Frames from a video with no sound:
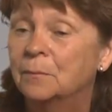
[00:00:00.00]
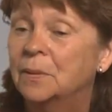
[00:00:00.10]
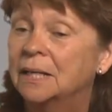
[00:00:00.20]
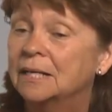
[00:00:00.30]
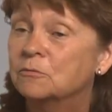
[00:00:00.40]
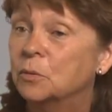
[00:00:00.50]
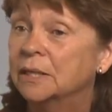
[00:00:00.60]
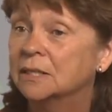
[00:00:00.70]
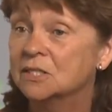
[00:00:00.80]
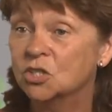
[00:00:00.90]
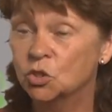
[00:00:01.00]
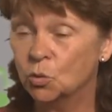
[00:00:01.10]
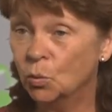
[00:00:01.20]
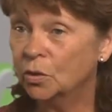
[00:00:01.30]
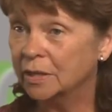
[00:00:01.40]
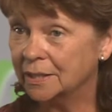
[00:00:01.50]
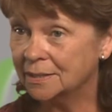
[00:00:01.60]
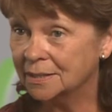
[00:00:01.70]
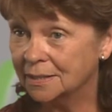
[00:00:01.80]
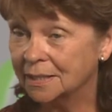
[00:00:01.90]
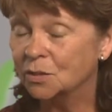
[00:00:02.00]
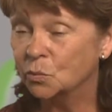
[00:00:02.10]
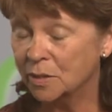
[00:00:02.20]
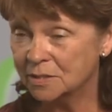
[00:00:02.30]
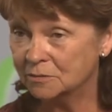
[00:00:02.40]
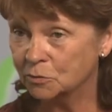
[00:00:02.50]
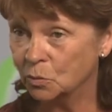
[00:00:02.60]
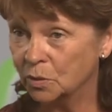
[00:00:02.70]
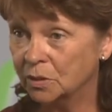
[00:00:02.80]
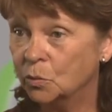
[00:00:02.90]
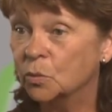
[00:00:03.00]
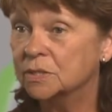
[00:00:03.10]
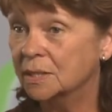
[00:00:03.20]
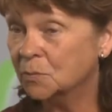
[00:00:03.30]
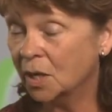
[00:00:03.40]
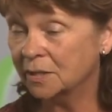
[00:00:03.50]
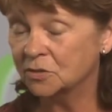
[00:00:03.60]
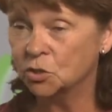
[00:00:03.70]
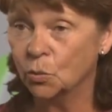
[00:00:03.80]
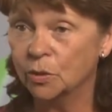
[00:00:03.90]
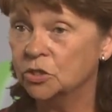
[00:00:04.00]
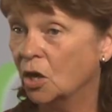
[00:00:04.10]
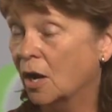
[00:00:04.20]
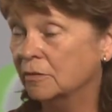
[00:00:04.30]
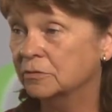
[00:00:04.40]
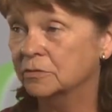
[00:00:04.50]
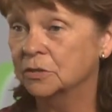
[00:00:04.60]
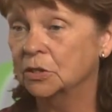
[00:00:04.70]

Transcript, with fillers: But if we could store it in a reservoir or some kind of storage off,